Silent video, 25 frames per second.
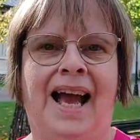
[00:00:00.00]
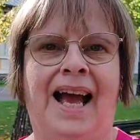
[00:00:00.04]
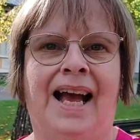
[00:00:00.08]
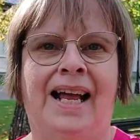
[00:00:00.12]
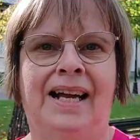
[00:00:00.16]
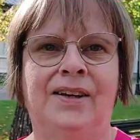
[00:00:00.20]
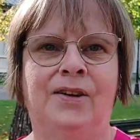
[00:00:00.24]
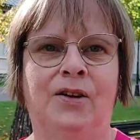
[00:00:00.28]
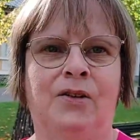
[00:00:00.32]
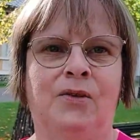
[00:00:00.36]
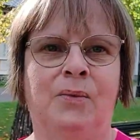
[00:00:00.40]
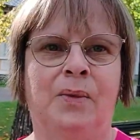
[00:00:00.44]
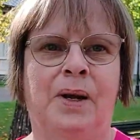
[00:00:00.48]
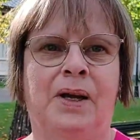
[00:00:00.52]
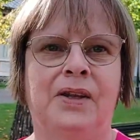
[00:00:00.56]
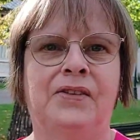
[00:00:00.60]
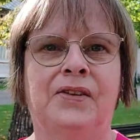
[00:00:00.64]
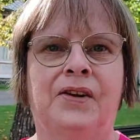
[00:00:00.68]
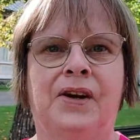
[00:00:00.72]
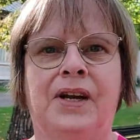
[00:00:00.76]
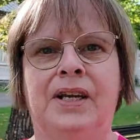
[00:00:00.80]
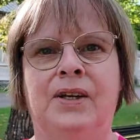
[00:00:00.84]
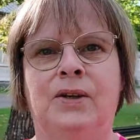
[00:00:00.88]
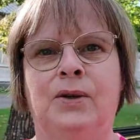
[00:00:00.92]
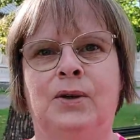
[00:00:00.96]
And of my
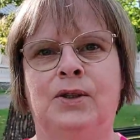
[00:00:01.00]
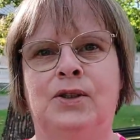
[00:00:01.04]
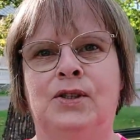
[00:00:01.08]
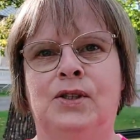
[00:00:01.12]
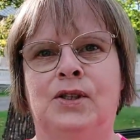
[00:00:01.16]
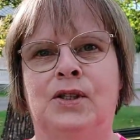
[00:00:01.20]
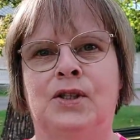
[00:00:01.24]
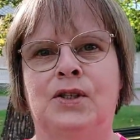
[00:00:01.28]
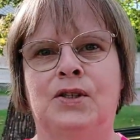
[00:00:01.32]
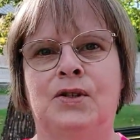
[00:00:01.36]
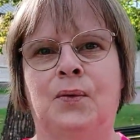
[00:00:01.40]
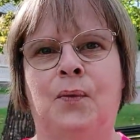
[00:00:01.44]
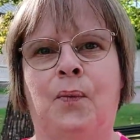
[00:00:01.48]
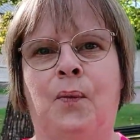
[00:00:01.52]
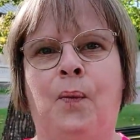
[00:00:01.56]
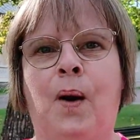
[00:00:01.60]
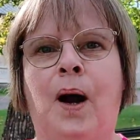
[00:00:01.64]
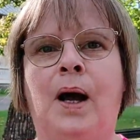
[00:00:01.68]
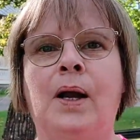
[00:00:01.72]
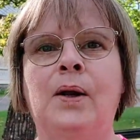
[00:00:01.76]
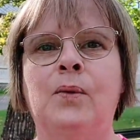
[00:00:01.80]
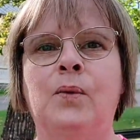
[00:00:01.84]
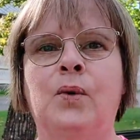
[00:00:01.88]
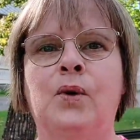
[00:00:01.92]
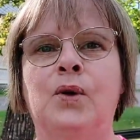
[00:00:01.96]
three daughters,
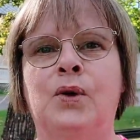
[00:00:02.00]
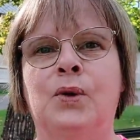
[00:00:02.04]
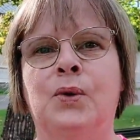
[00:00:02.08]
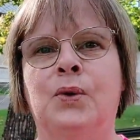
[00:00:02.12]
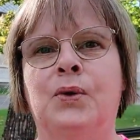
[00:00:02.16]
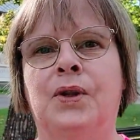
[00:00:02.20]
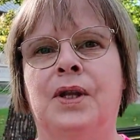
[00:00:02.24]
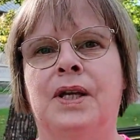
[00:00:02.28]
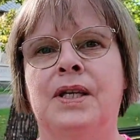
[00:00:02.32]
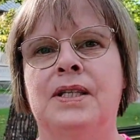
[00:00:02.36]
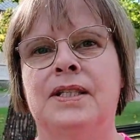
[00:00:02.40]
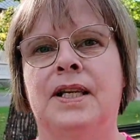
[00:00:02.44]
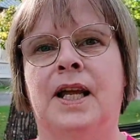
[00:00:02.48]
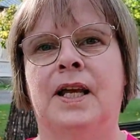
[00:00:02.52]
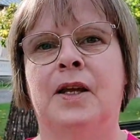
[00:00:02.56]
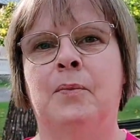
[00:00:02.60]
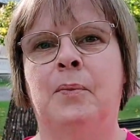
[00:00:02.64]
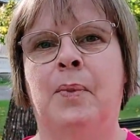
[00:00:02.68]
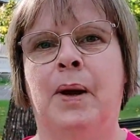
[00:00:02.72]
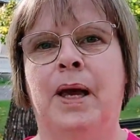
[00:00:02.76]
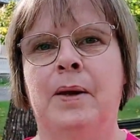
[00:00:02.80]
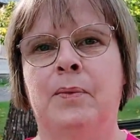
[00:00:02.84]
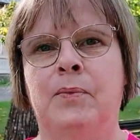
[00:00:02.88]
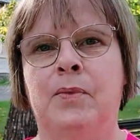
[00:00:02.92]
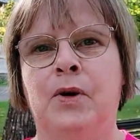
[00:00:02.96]
one would do things like
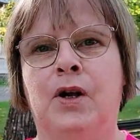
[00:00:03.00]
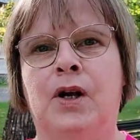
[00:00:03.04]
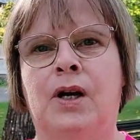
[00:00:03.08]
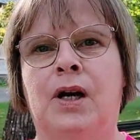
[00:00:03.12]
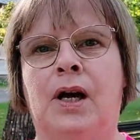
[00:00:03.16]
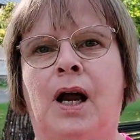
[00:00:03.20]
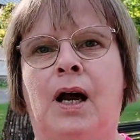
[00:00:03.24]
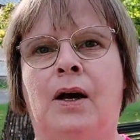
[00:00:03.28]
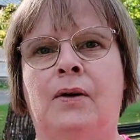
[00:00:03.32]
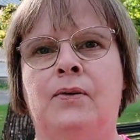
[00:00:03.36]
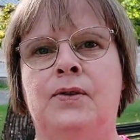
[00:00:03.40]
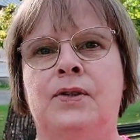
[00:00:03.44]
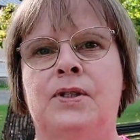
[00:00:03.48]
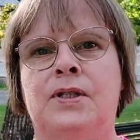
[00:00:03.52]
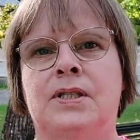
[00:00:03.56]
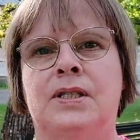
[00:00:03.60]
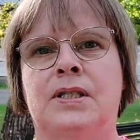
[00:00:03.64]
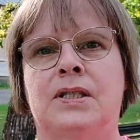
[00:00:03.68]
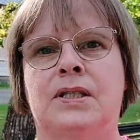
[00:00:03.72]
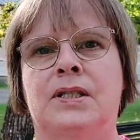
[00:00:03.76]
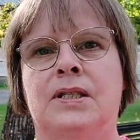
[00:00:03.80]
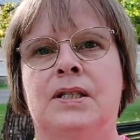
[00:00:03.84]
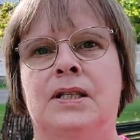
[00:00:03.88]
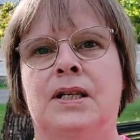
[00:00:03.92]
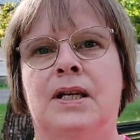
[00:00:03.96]
paper crafts,
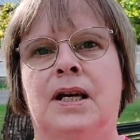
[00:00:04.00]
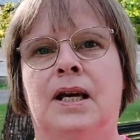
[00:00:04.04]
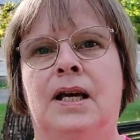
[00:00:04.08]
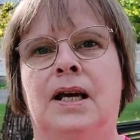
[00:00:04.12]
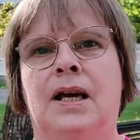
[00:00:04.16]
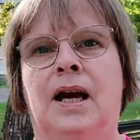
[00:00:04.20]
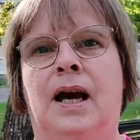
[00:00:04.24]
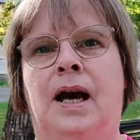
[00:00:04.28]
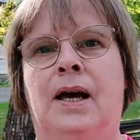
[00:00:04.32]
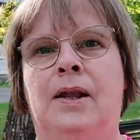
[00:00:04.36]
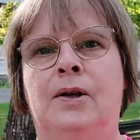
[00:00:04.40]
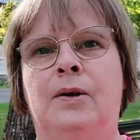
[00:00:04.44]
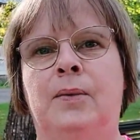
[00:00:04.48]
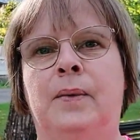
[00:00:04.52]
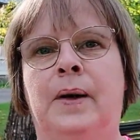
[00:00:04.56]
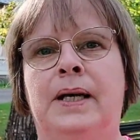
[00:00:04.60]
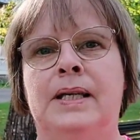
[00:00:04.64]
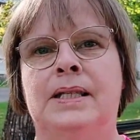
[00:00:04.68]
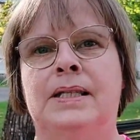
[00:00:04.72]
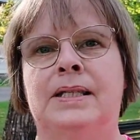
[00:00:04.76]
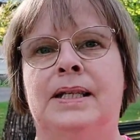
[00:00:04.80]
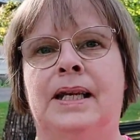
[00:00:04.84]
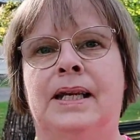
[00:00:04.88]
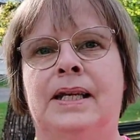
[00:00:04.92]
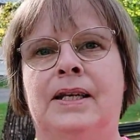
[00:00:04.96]

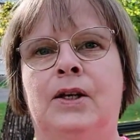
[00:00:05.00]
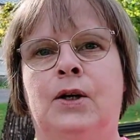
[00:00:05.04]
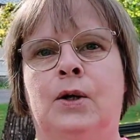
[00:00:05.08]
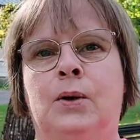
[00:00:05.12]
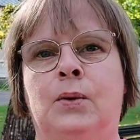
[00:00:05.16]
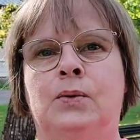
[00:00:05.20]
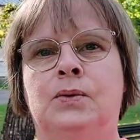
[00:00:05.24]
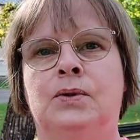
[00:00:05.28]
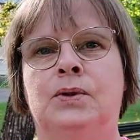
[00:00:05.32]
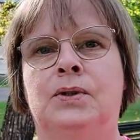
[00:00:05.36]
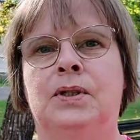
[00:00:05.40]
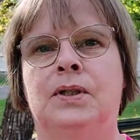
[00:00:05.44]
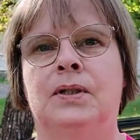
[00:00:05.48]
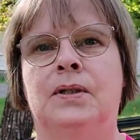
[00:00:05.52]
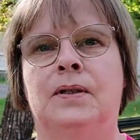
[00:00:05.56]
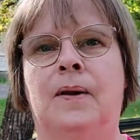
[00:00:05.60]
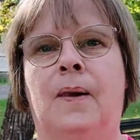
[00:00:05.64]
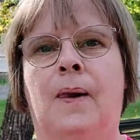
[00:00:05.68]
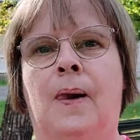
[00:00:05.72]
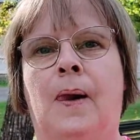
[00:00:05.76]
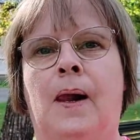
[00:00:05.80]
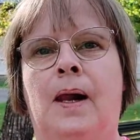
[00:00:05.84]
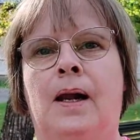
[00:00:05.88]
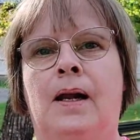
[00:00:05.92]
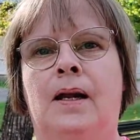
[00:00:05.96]
otherwise they don't.
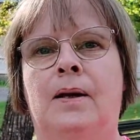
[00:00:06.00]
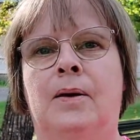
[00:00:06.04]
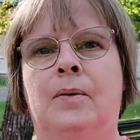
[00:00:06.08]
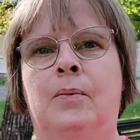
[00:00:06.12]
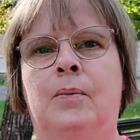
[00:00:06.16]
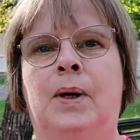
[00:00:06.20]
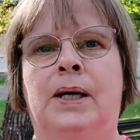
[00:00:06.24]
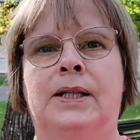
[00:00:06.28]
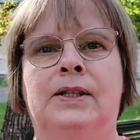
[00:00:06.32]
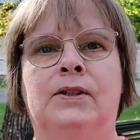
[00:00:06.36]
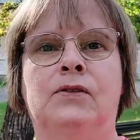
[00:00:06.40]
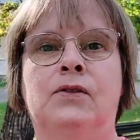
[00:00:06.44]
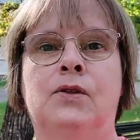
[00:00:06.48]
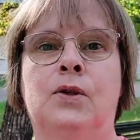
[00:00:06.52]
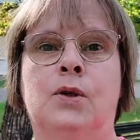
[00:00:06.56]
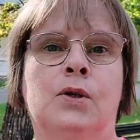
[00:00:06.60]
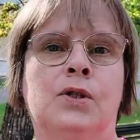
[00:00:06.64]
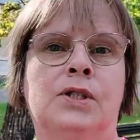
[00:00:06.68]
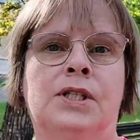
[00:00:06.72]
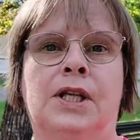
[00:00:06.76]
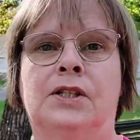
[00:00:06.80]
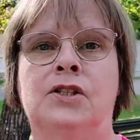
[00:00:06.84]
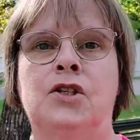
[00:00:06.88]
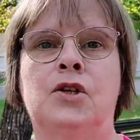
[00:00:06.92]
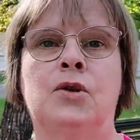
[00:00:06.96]
But of
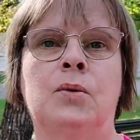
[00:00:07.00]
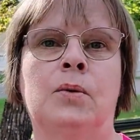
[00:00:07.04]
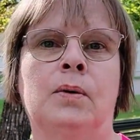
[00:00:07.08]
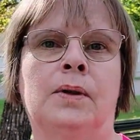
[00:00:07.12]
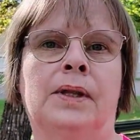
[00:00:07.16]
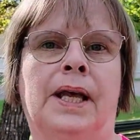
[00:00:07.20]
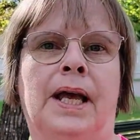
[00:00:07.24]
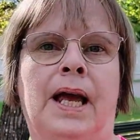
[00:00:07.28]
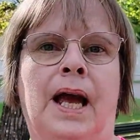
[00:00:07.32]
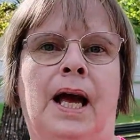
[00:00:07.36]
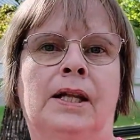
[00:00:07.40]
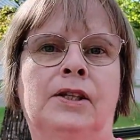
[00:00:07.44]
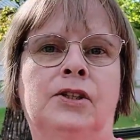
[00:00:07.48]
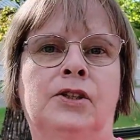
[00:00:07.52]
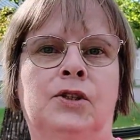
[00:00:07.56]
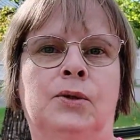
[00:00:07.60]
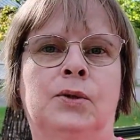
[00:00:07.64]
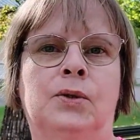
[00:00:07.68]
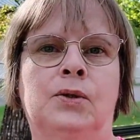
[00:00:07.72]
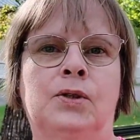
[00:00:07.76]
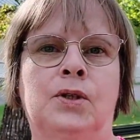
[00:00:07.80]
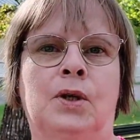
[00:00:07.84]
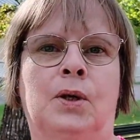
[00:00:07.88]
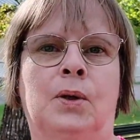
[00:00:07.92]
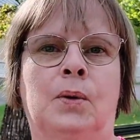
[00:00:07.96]
course at school they had
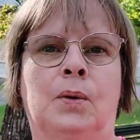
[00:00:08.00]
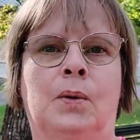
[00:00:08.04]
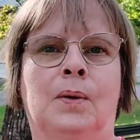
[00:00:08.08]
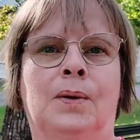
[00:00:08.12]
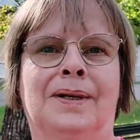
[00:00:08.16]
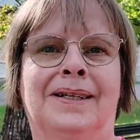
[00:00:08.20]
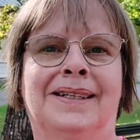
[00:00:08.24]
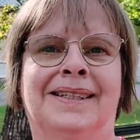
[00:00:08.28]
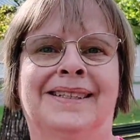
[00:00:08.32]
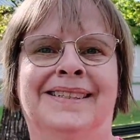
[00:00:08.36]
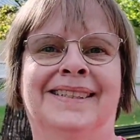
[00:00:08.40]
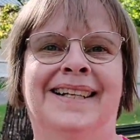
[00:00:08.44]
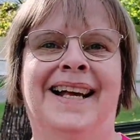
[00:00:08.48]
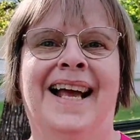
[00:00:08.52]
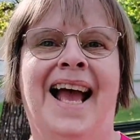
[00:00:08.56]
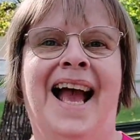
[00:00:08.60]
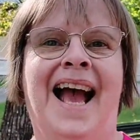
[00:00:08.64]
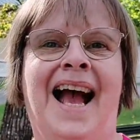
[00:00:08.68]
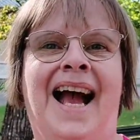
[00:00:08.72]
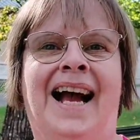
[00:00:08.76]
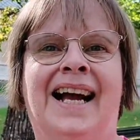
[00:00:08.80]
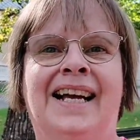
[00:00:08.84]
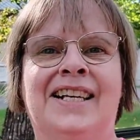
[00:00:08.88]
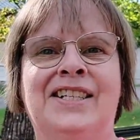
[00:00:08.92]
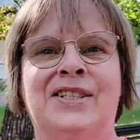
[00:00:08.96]
to, so
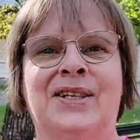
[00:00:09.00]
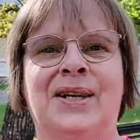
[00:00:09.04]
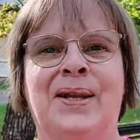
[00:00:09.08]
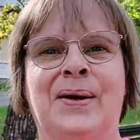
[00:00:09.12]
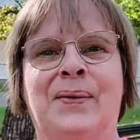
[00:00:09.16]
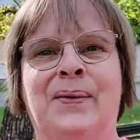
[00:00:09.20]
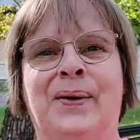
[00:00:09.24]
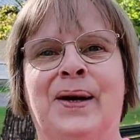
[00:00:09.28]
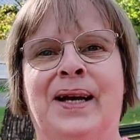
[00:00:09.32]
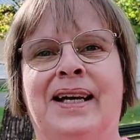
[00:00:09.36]
actually